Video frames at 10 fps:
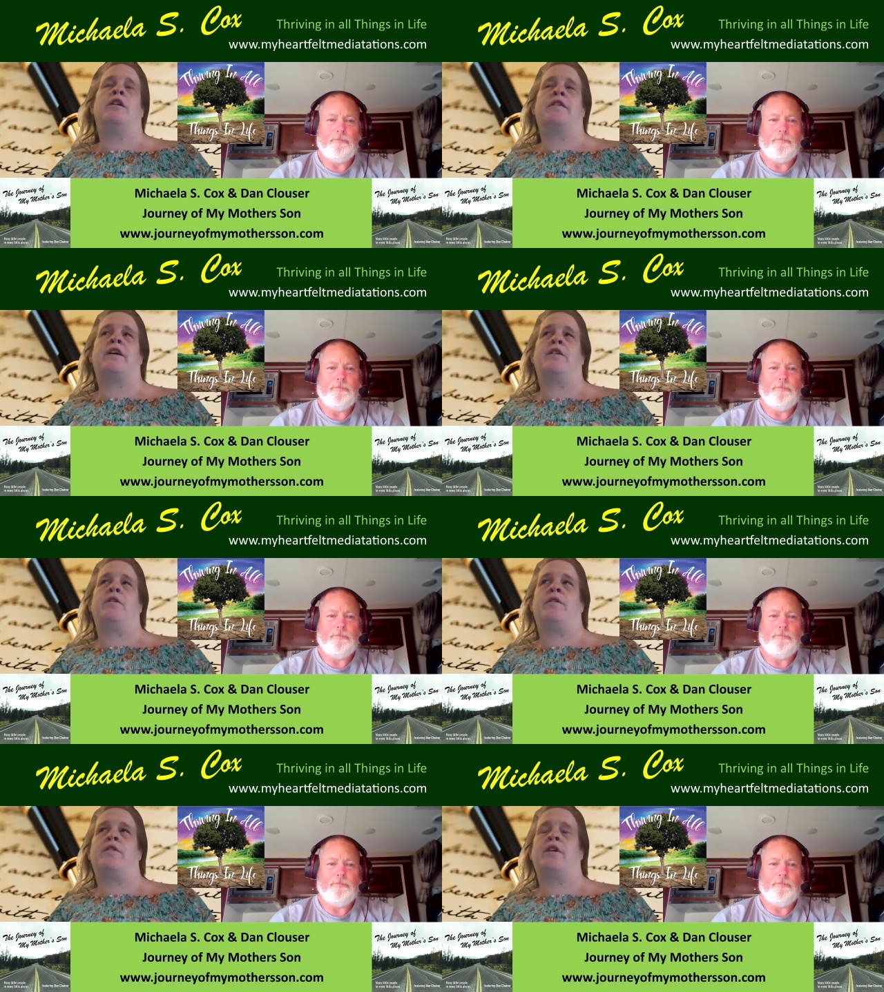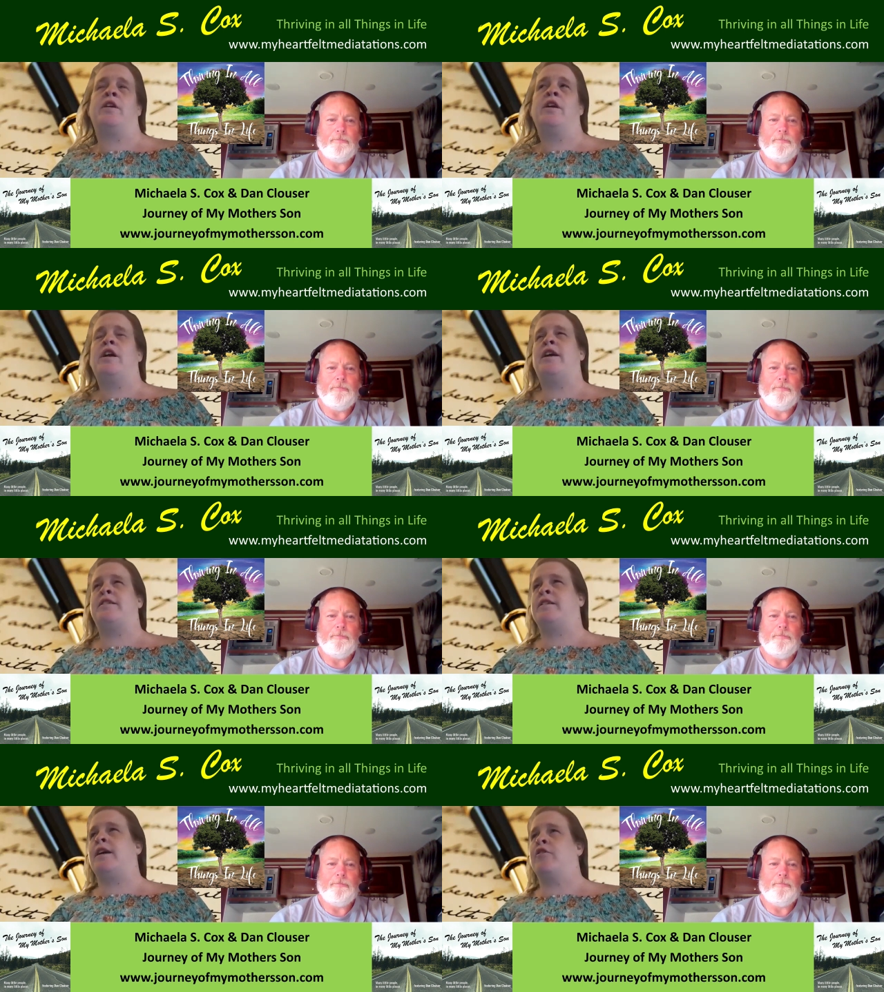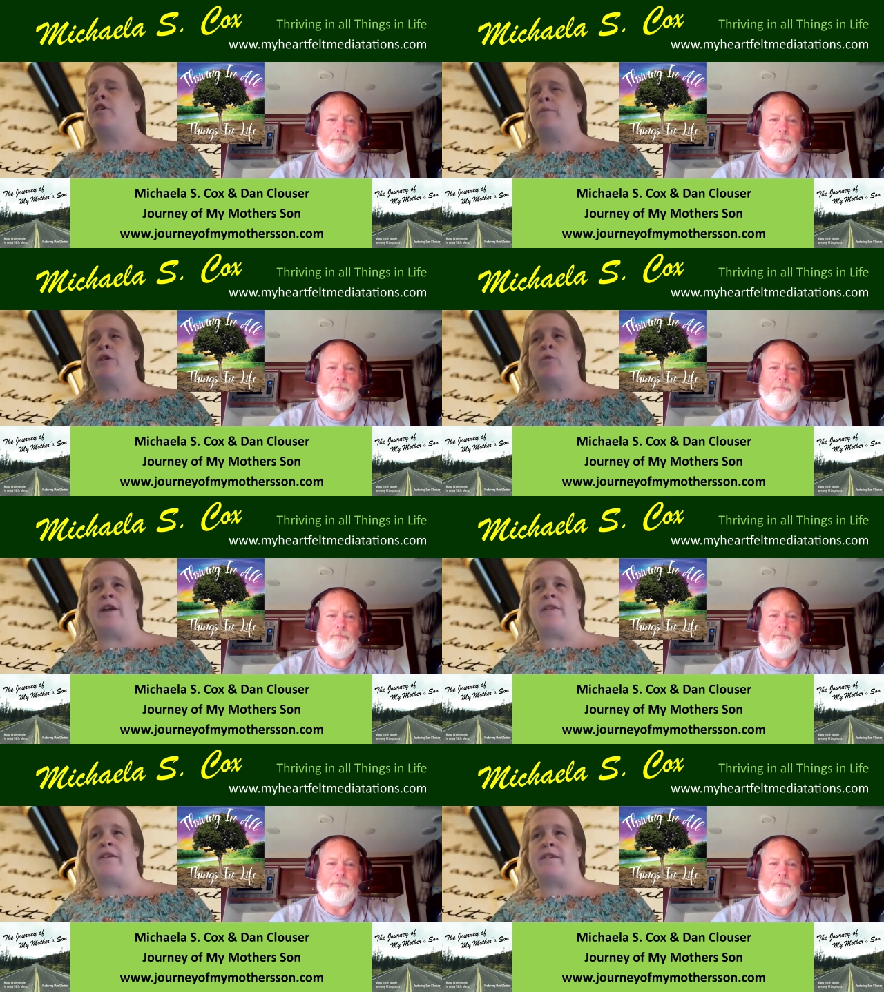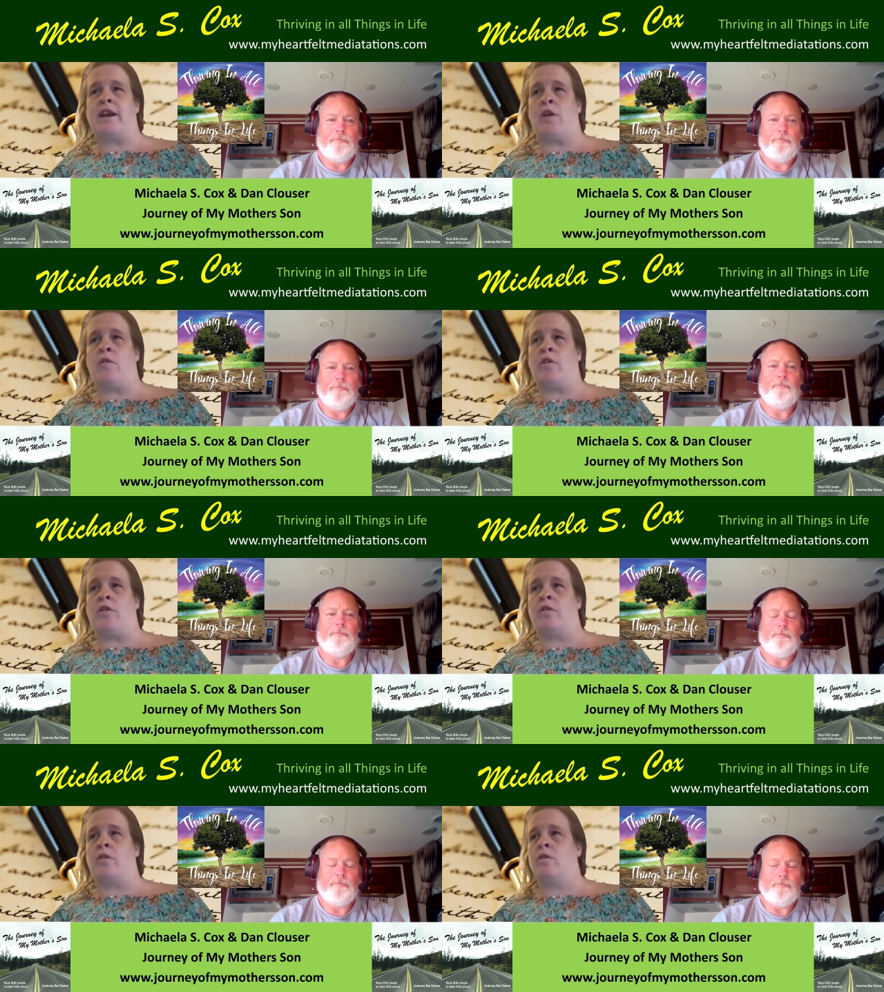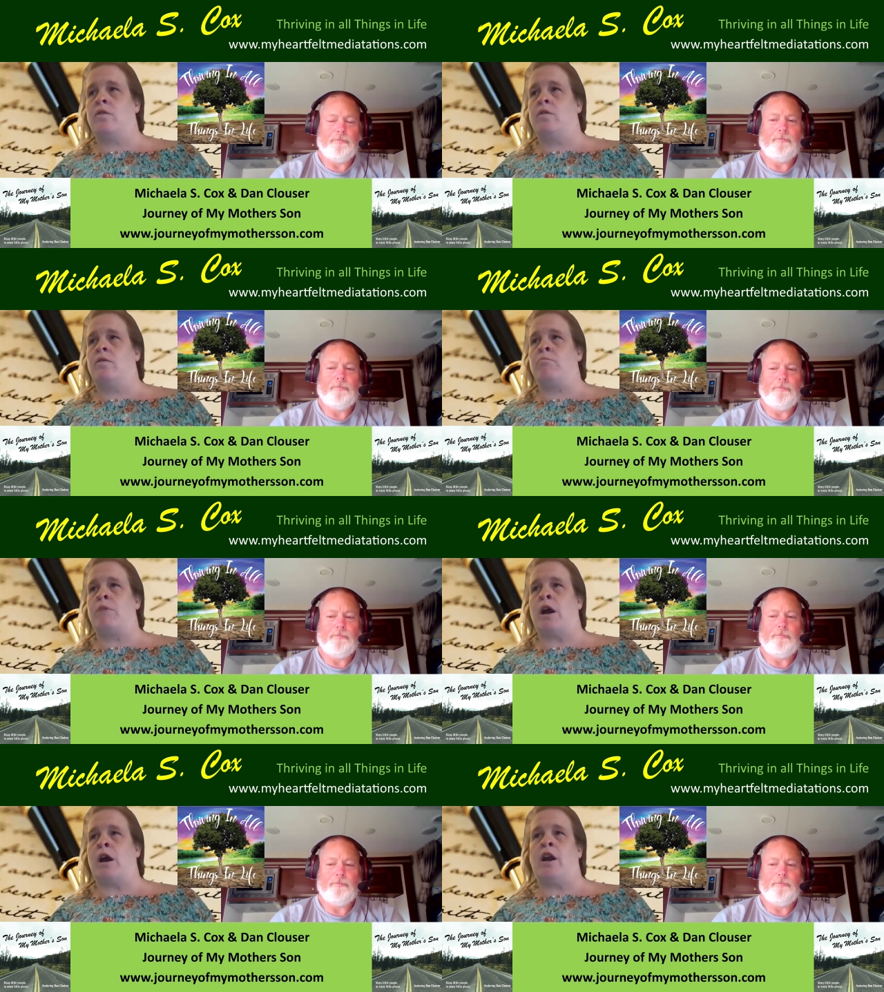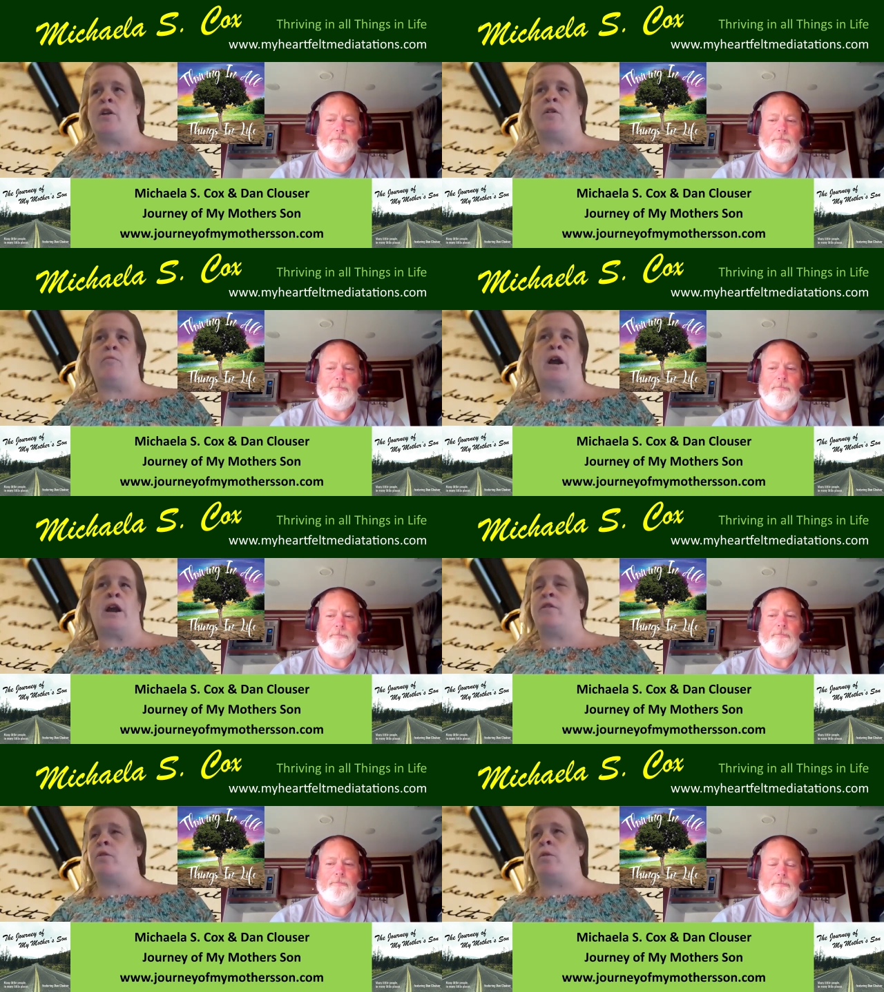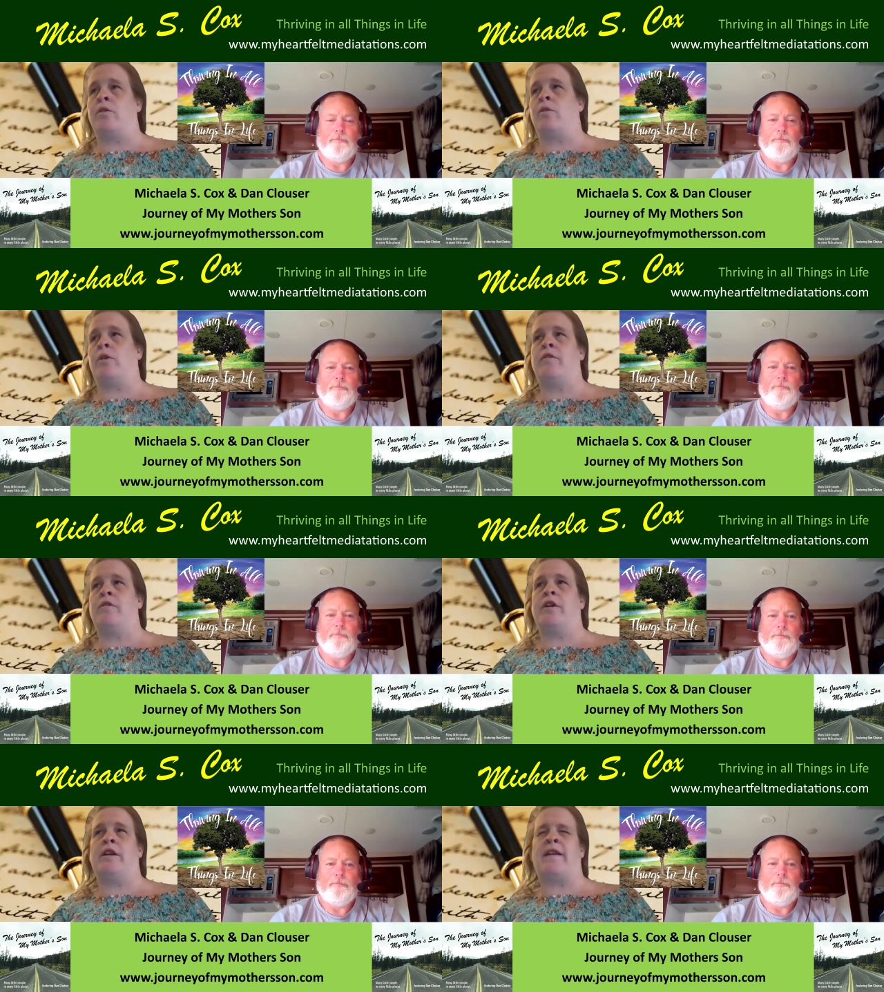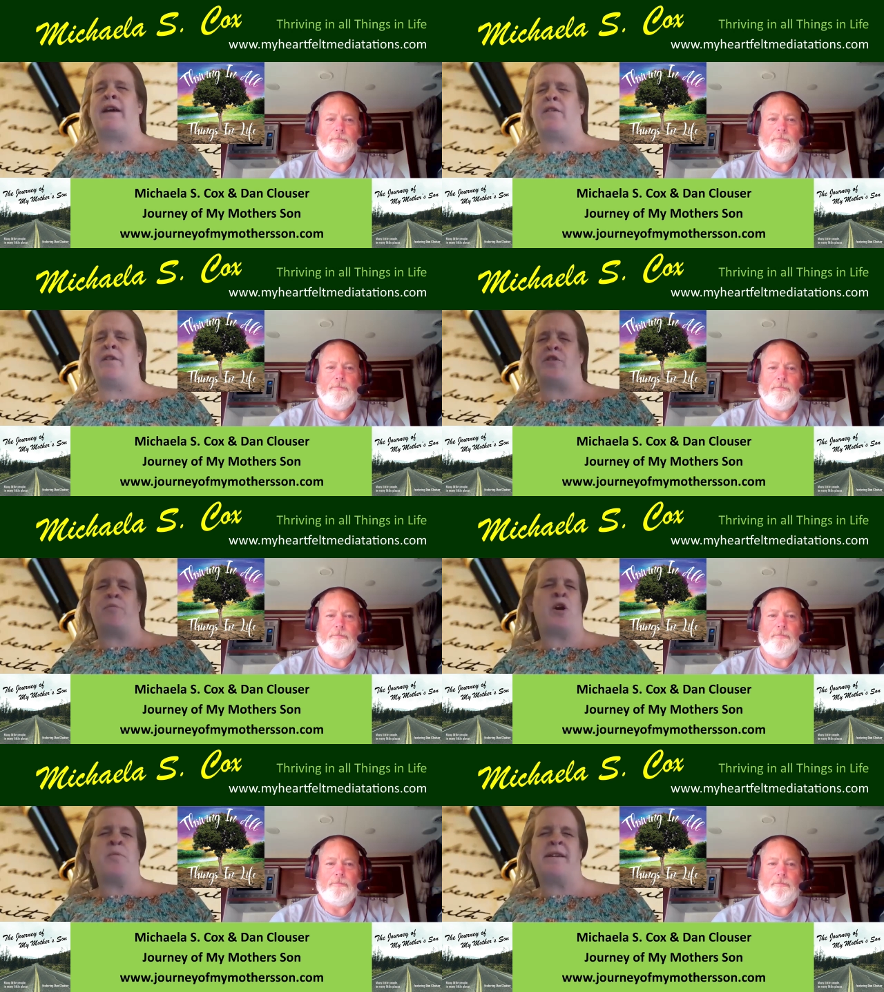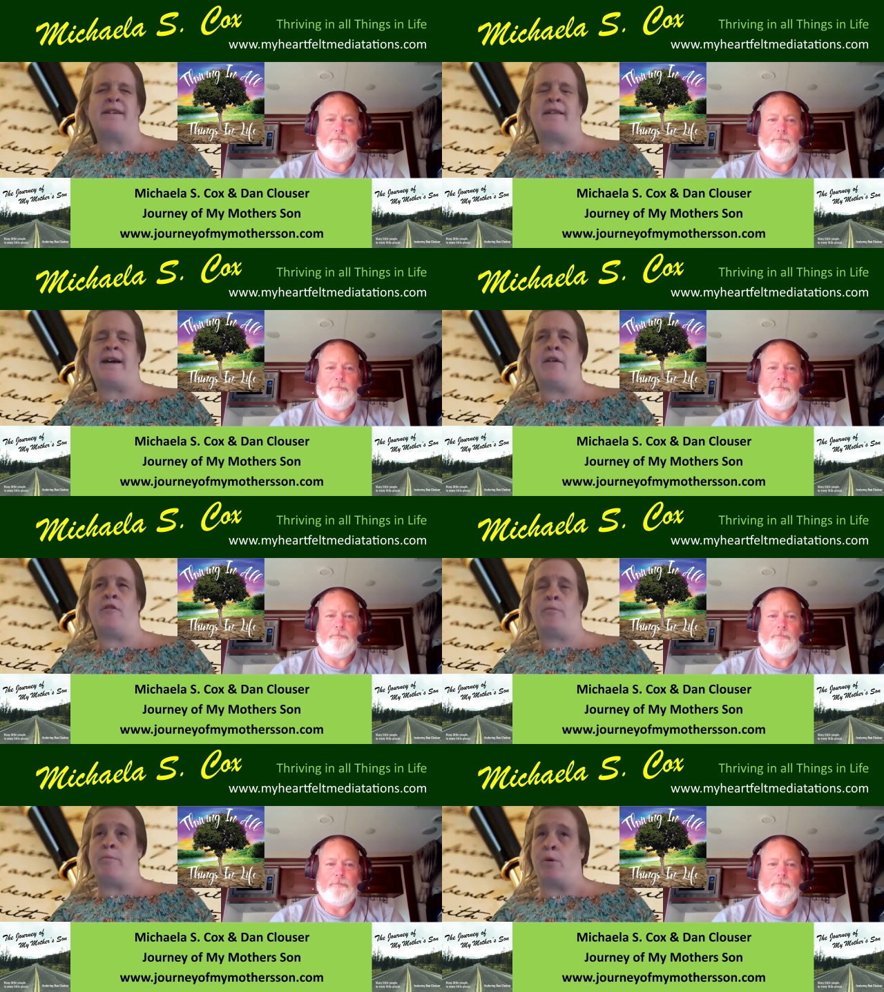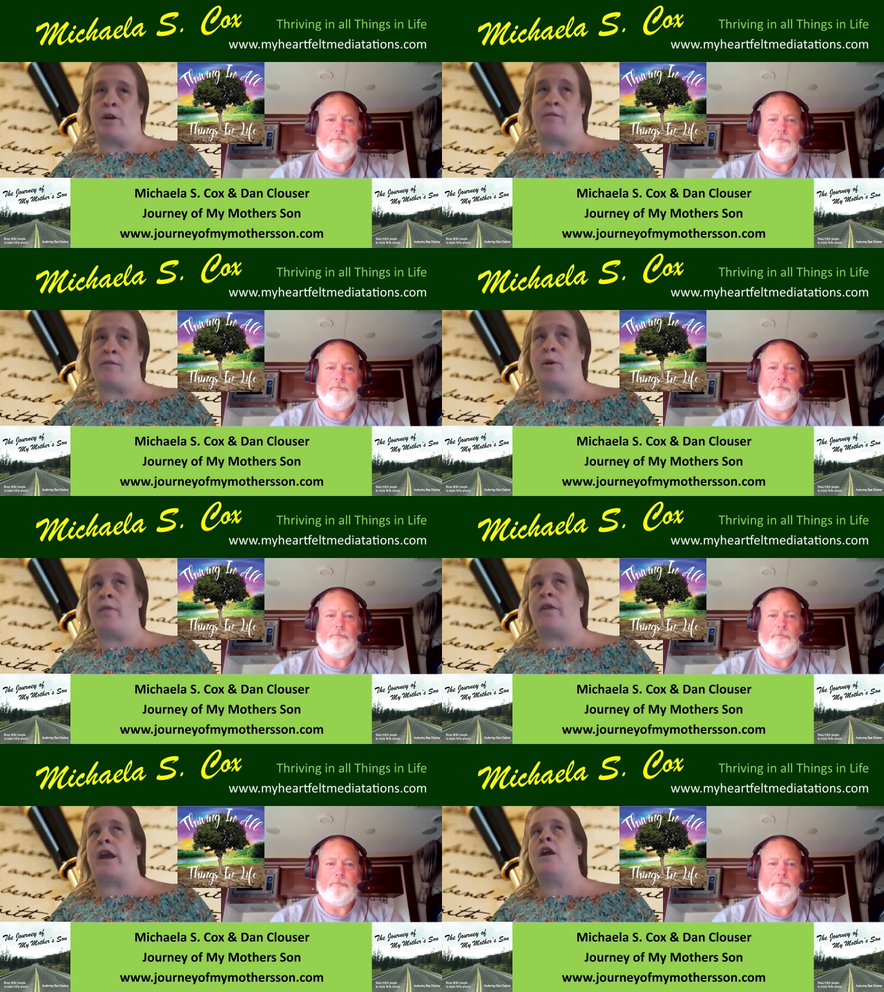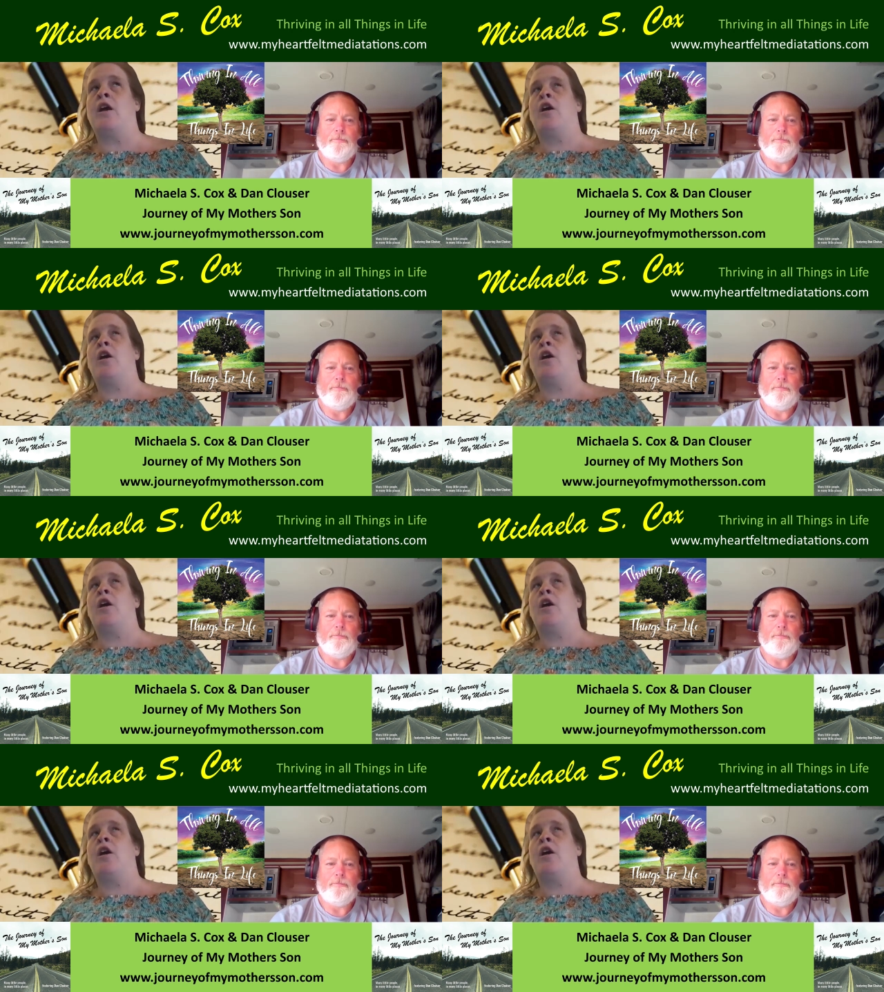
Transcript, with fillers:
Speaker 1: nothing I you understand, it's never going to be quite the same as mine or mine's yours or whatever. And that there's a purpose in that. It would be boring for one thing.